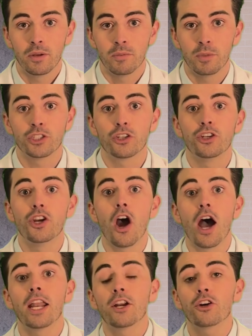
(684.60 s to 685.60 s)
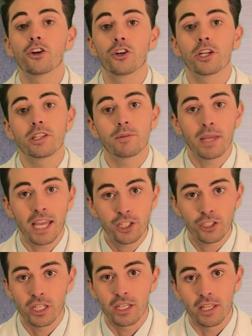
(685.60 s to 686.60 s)
But you're not hurting the
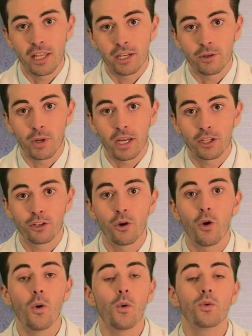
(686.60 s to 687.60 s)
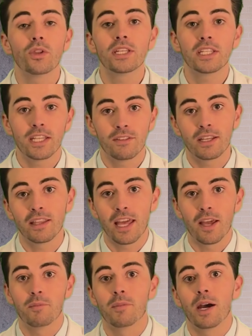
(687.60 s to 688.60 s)
patient in any way, you're only giving
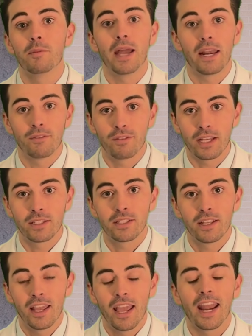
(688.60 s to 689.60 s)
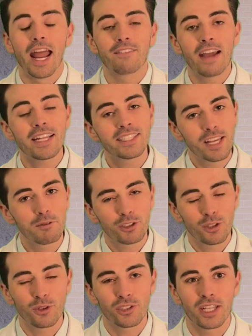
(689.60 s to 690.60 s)
them a benefit. And I've had some
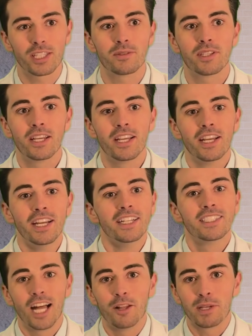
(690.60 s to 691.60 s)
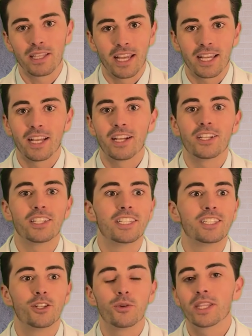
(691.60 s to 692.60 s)
associates tell me like,
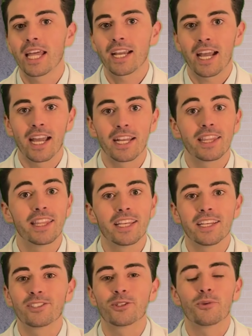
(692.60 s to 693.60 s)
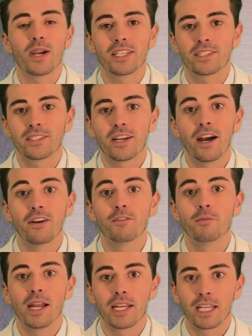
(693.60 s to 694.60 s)
doing that kind of thing is a waste of
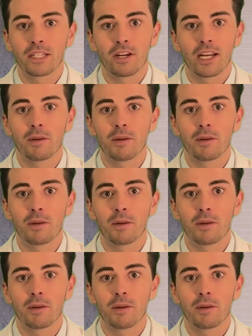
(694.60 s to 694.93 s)
money, right?